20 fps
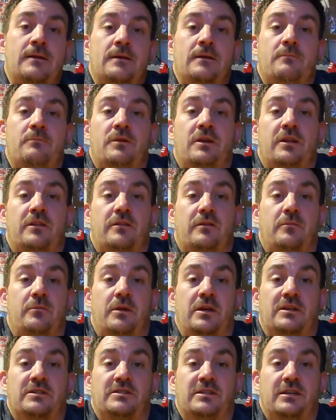nothing to be
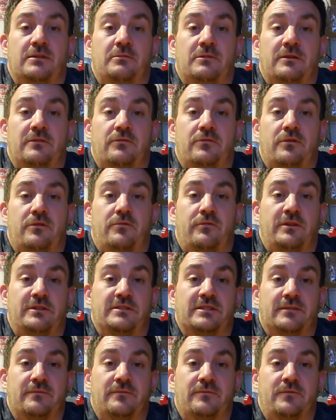ashamed of with
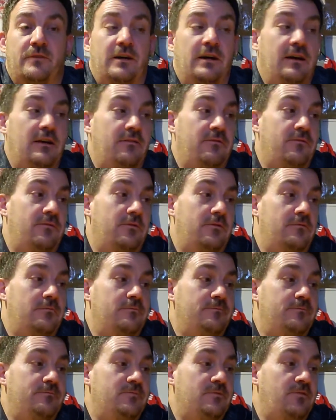3.75 for
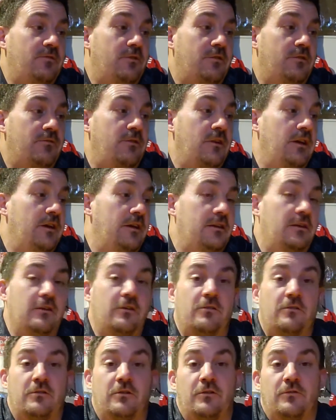as far as Flying
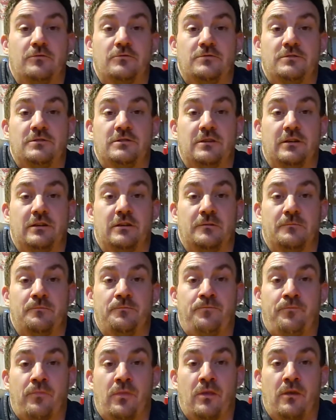Dog goes.
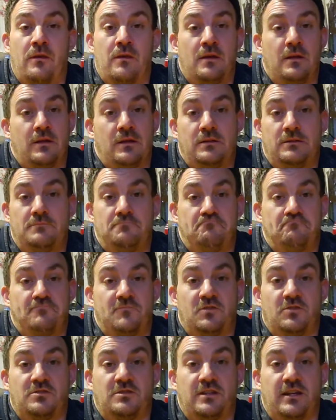
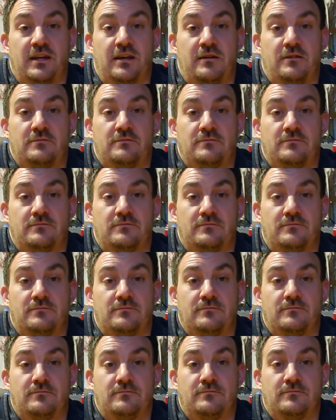Good stout, and
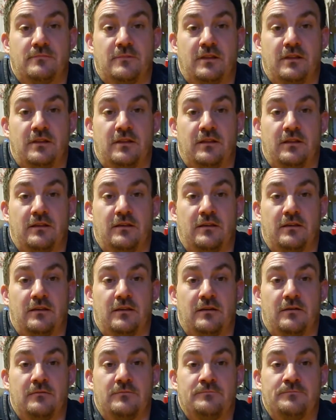I think
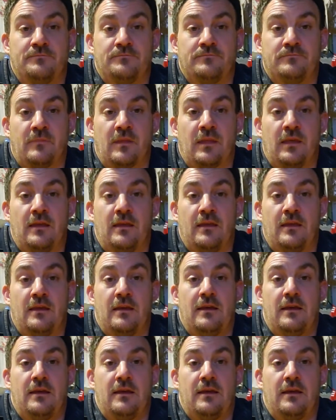I'll
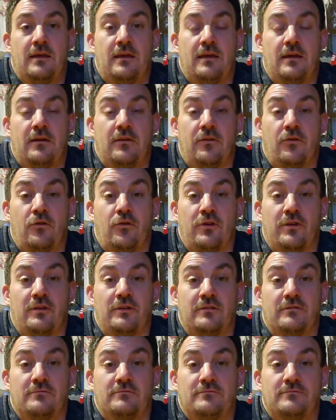go ahead
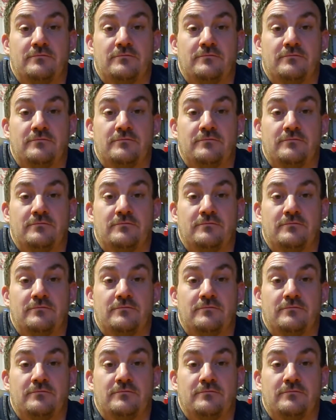and